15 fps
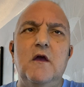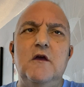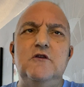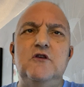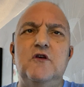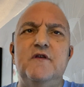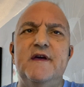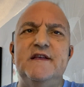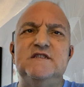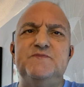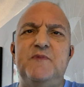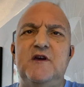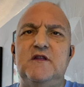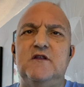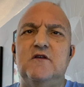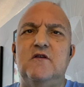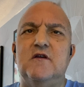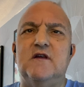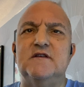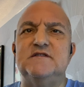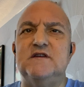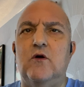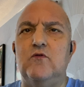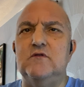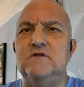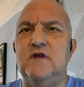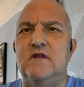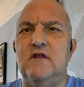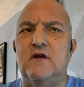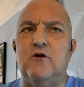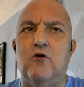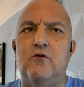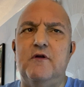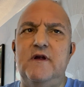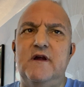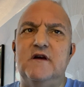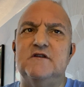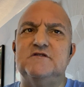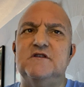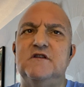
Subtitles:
You then speak to the consultant and the coordinators